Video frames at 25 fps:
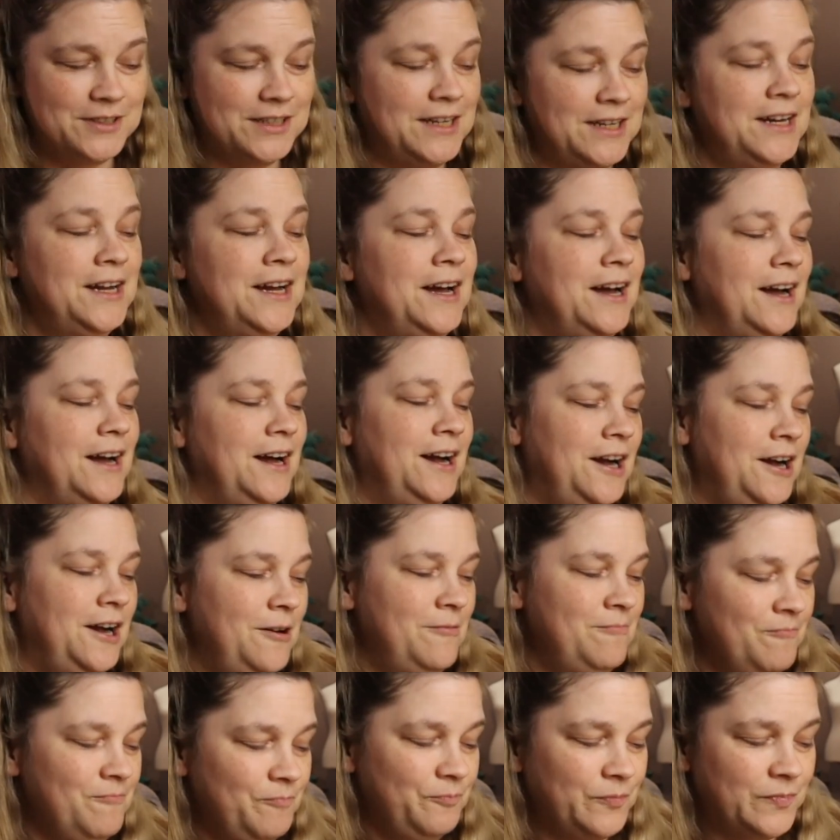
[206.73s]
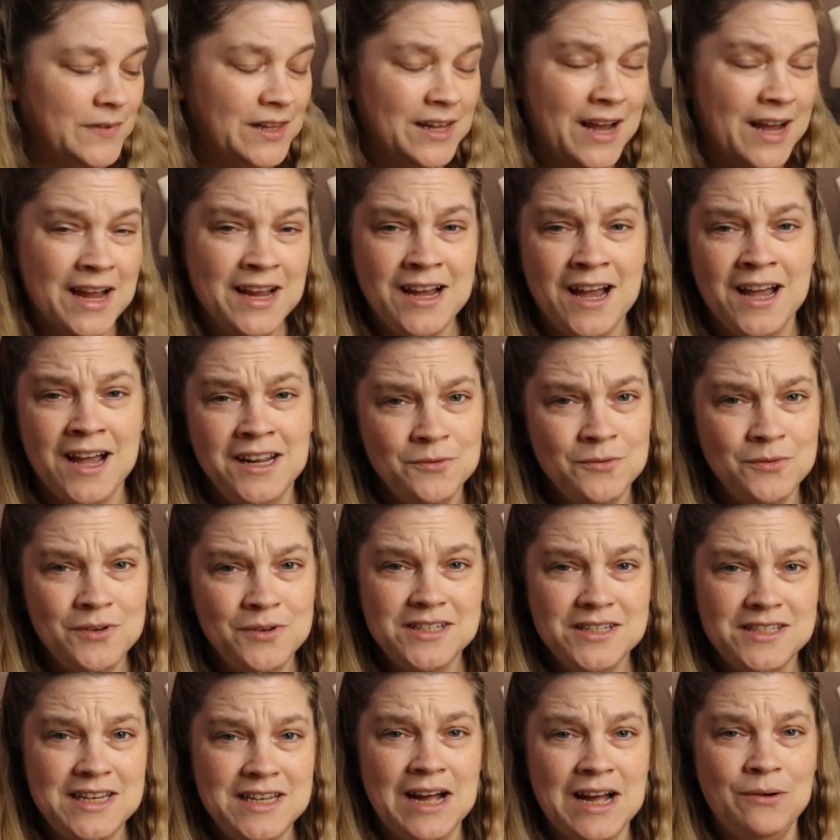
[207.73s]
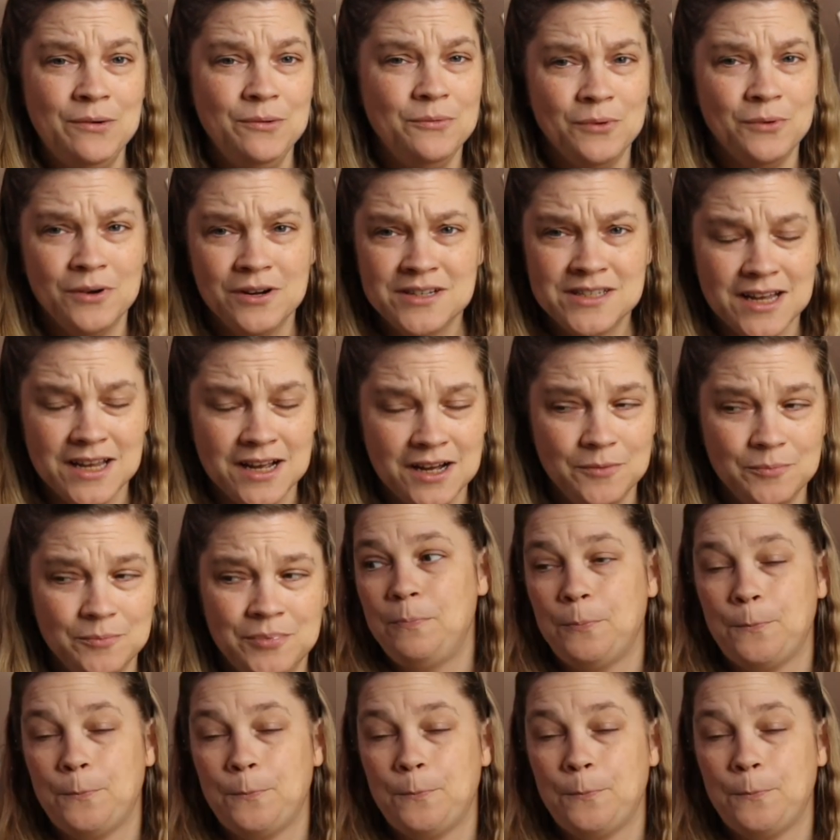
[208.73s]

I kind of want to see how it works up.